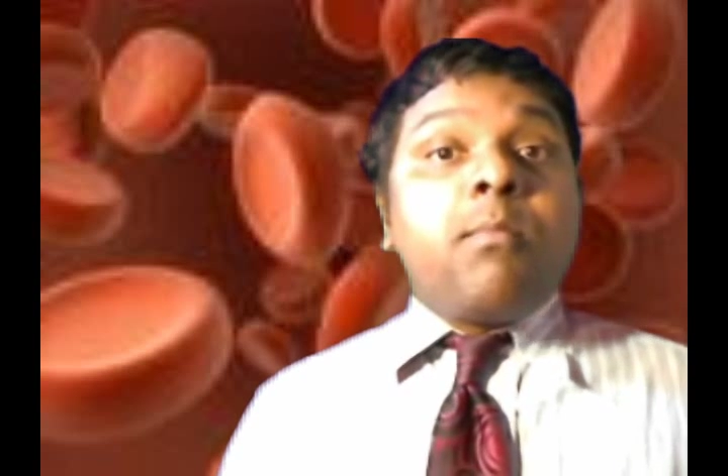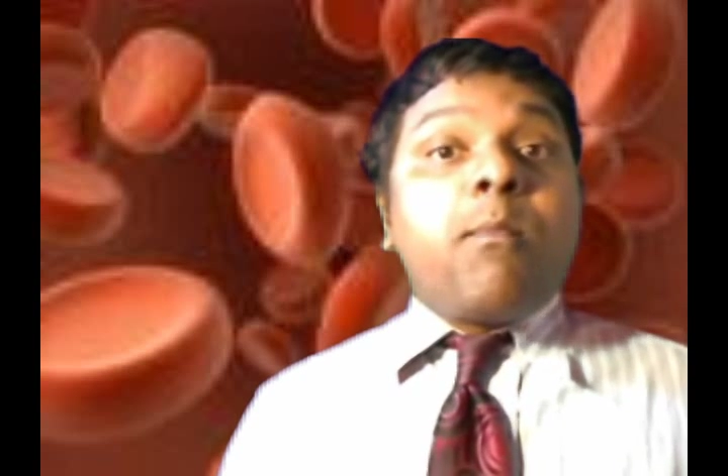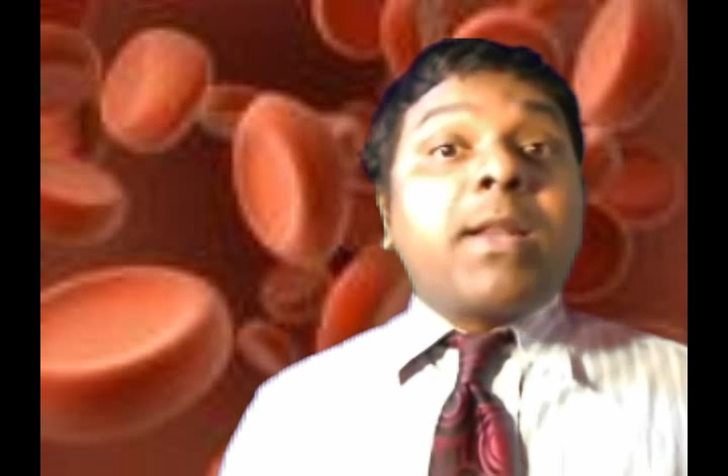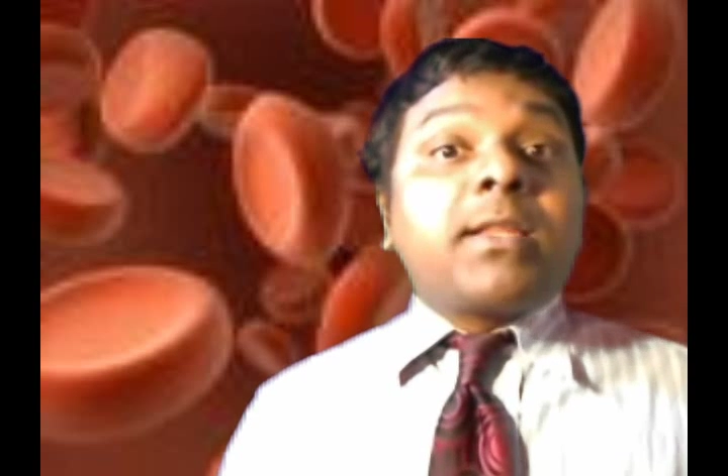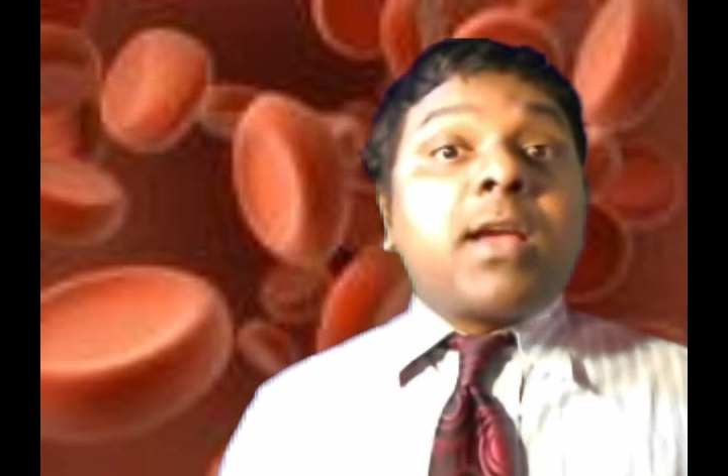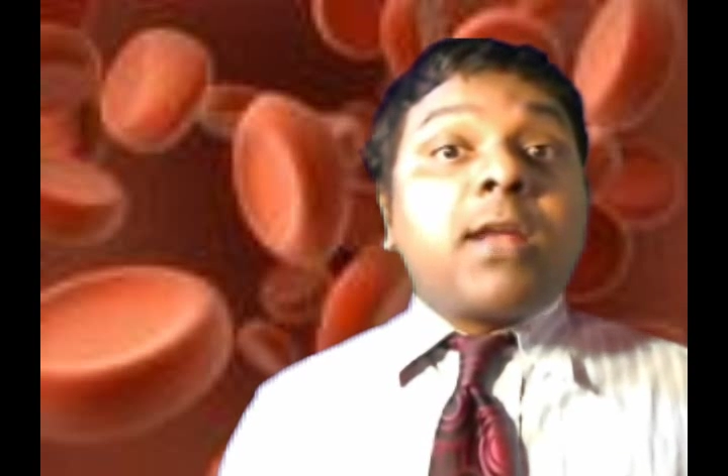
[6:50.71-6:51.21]

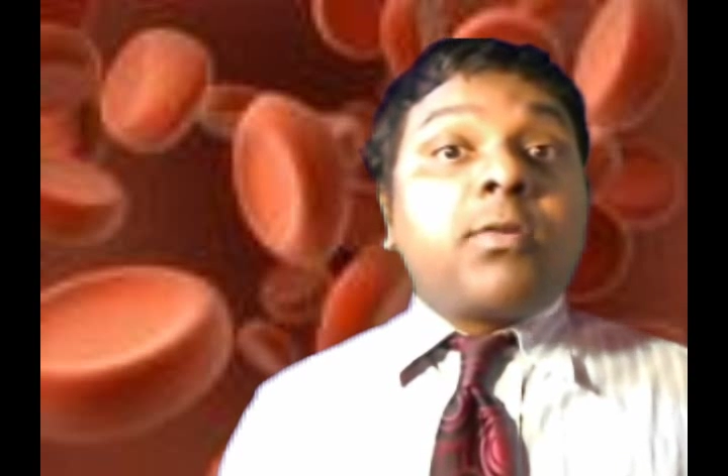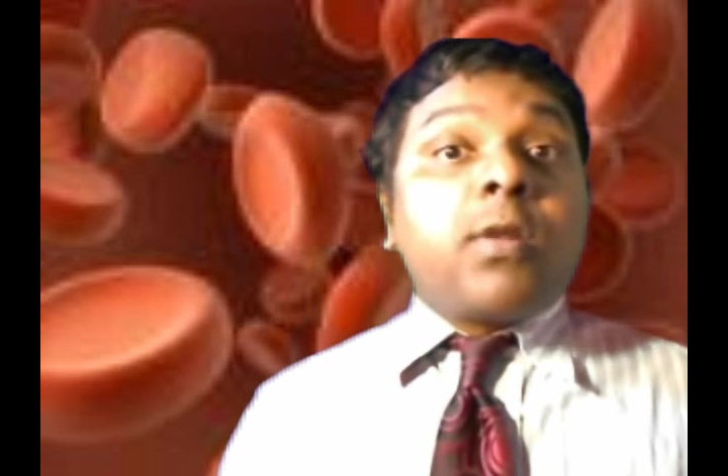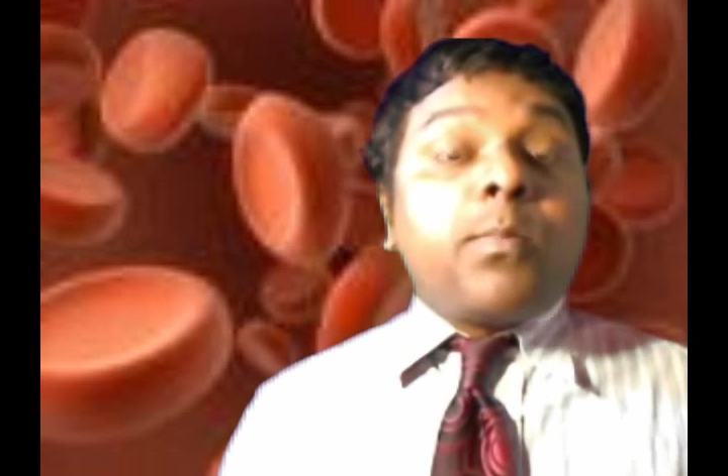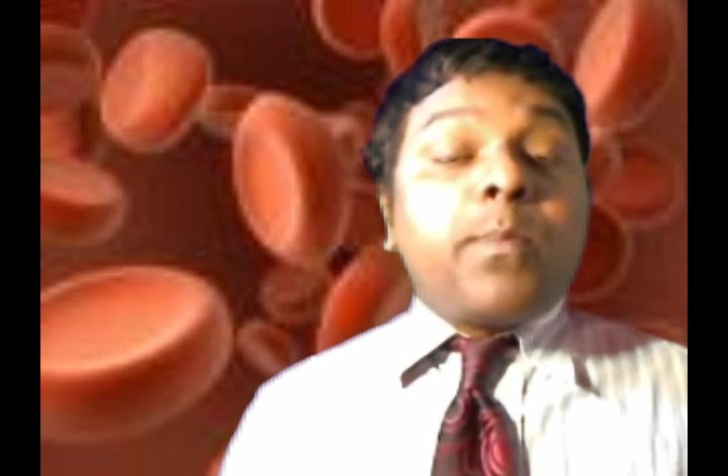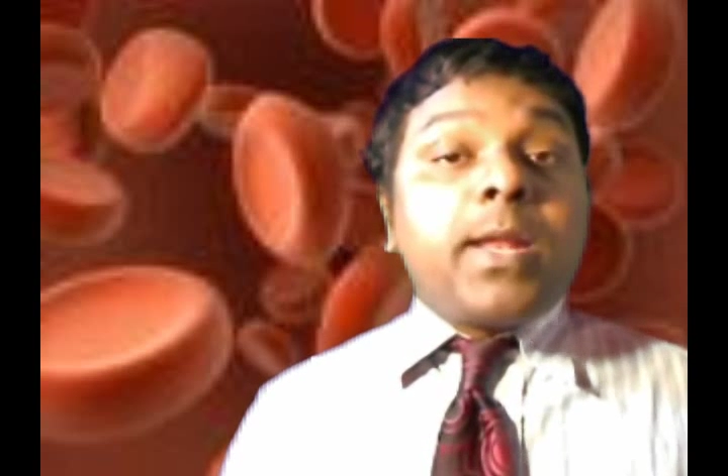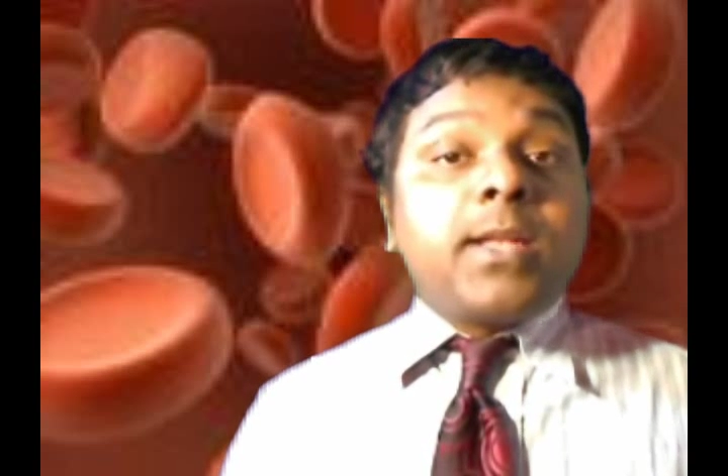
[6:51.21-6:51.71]
birth
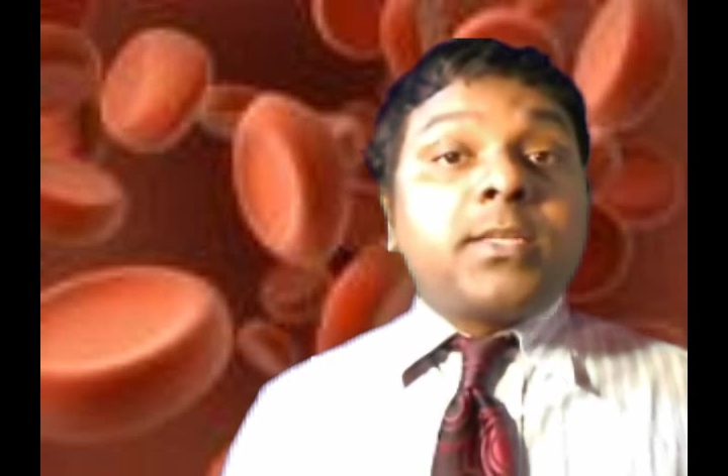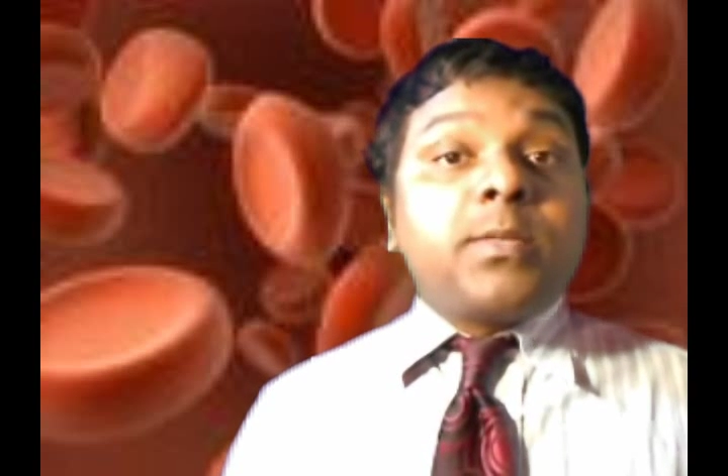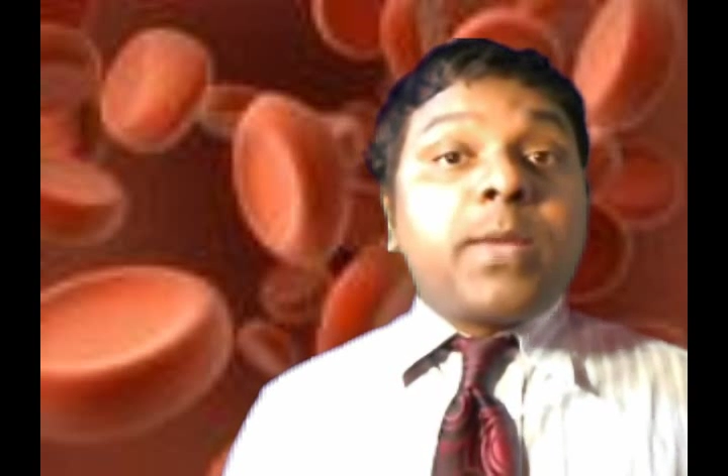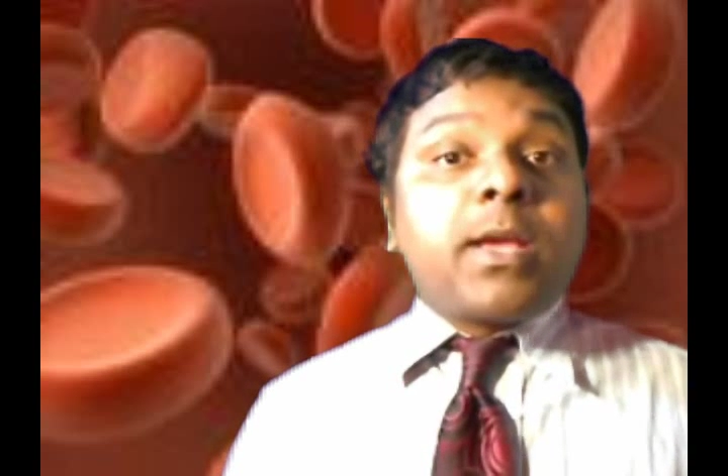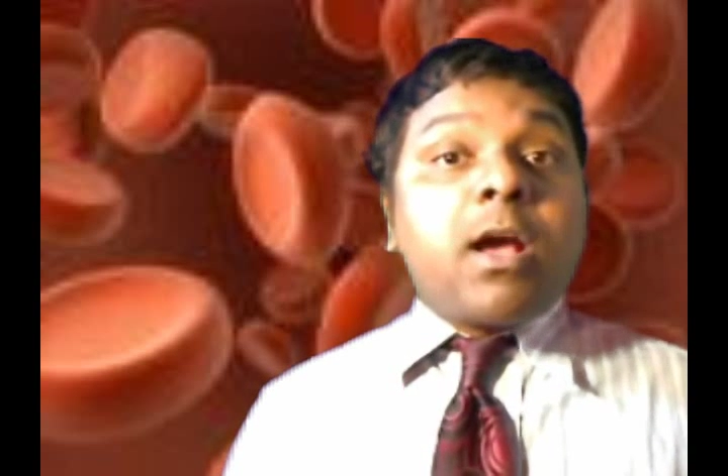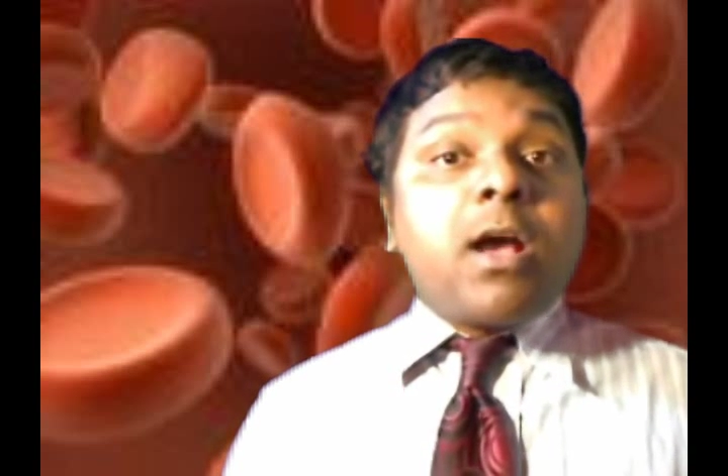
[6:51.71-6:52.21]
control pills
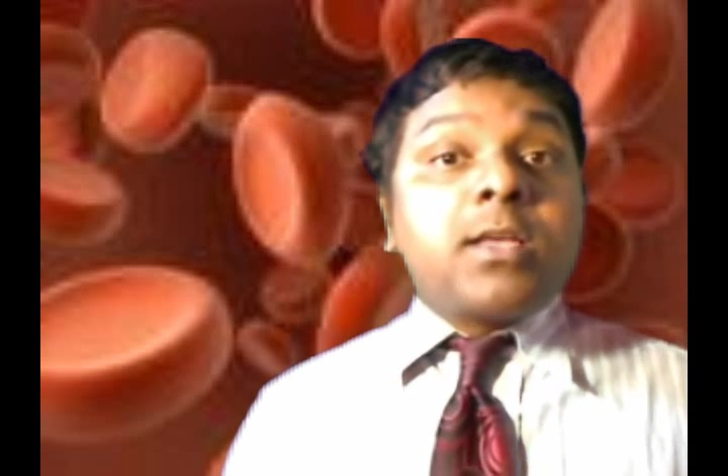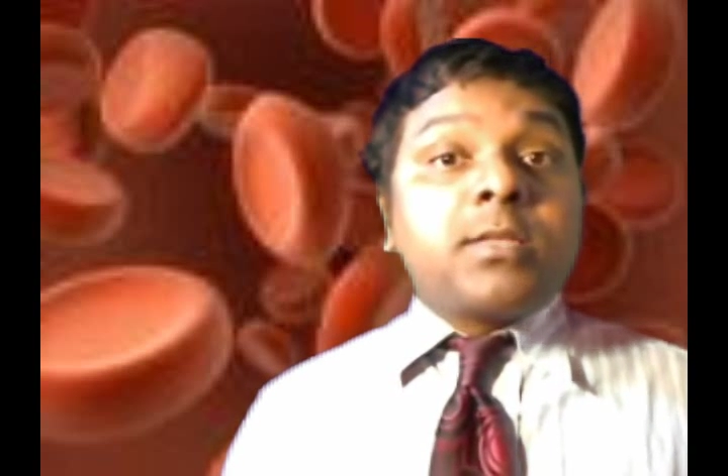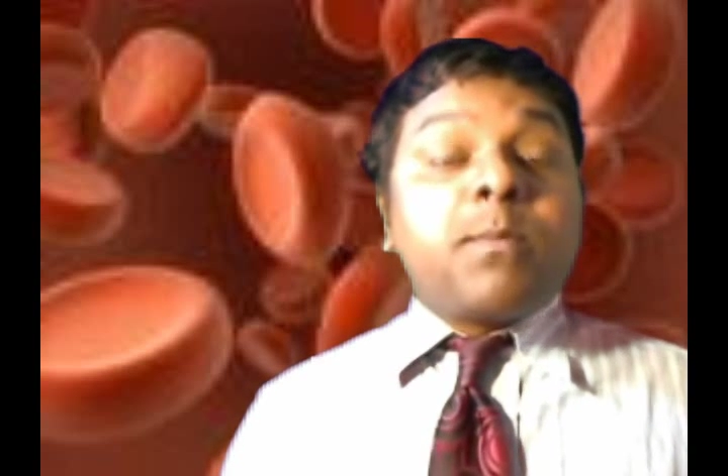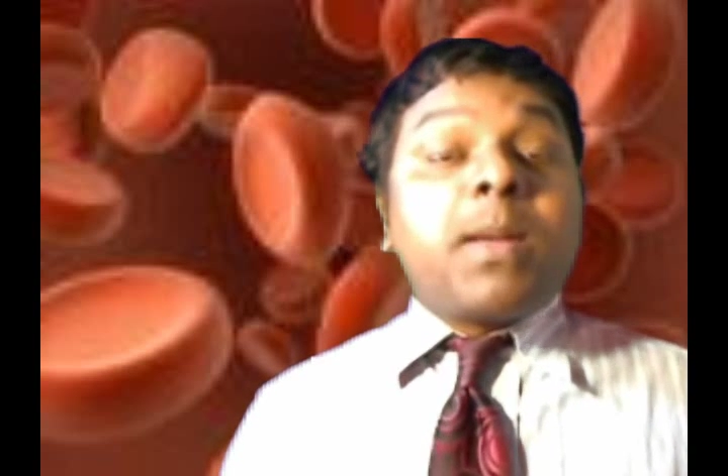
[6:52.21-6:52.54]
because